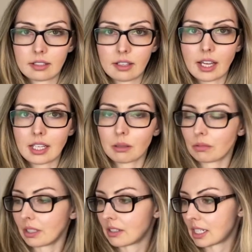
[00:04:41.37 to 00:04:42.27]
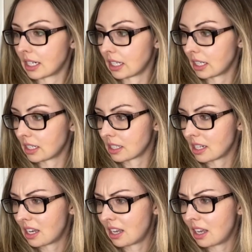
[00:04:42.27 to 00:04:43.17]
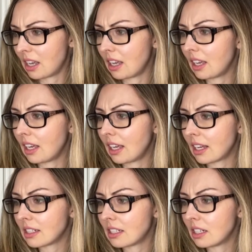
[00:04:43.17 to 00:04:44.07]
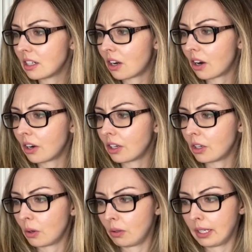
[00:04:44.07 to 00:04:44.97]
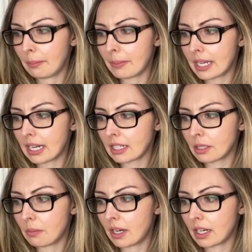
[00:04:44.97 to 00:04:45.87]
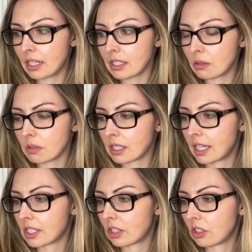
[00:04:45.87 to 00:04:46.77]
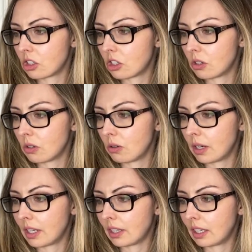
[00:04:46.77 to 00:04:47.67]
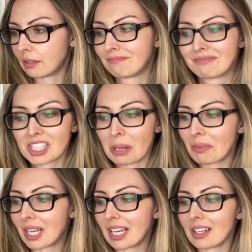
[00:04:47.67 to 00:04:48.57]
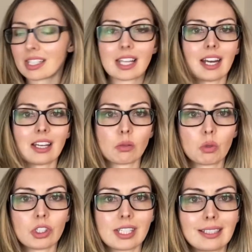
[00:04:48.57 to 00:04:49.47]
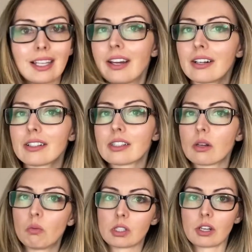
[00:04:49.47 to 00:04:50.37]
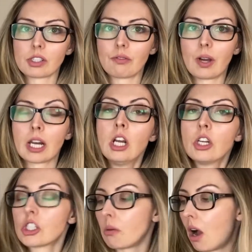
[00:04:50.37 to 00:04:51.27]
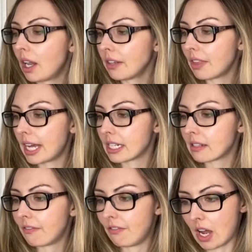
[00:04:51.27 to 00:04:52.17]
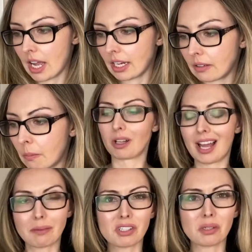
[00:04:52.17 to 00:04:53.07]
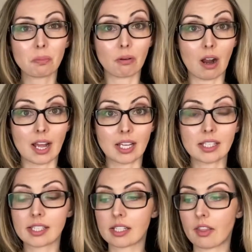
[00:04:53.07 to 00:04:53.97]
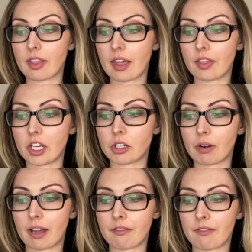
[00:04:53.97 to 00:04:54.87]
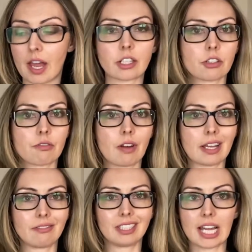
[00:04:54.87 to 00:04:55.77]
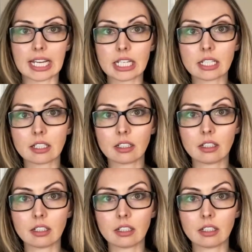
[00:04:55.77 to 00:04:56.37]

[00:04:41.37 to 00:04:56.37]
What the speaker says: I can't pronounce any of these. Anticardiolipin antibodies was less than 2, and then something else that has words and letters was also fine. So all of that is fine. I'm surprised that they don't have factor V Leiden